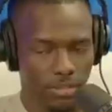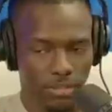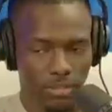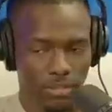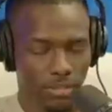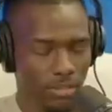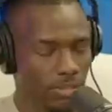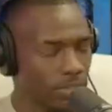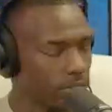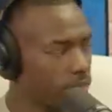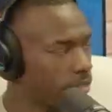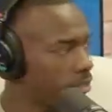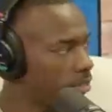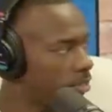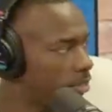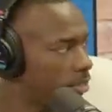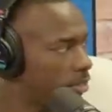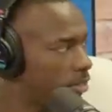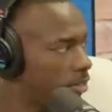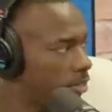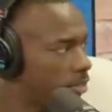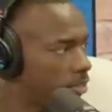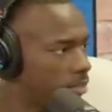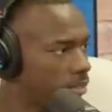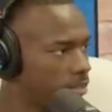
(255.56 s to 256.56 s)

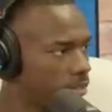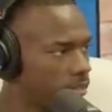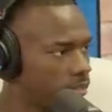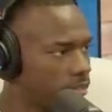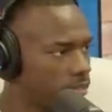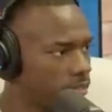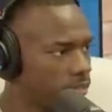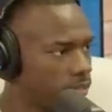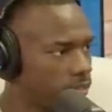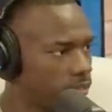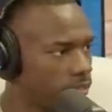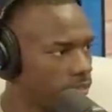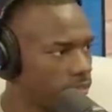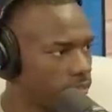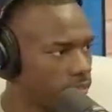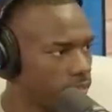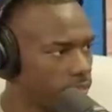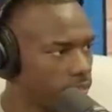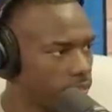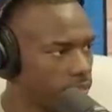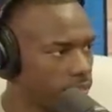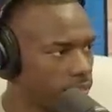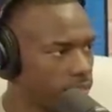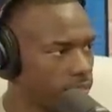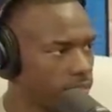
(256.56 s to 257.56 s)

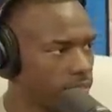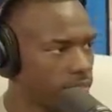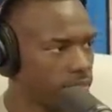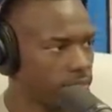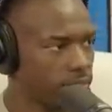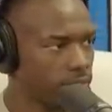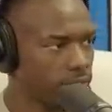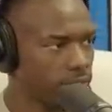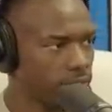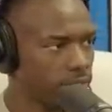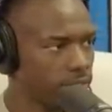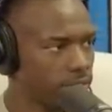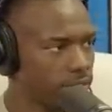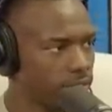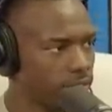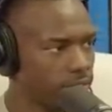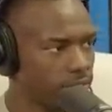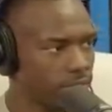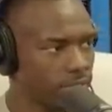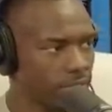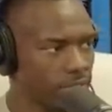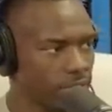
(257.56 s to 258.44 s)
The person shown says nothing.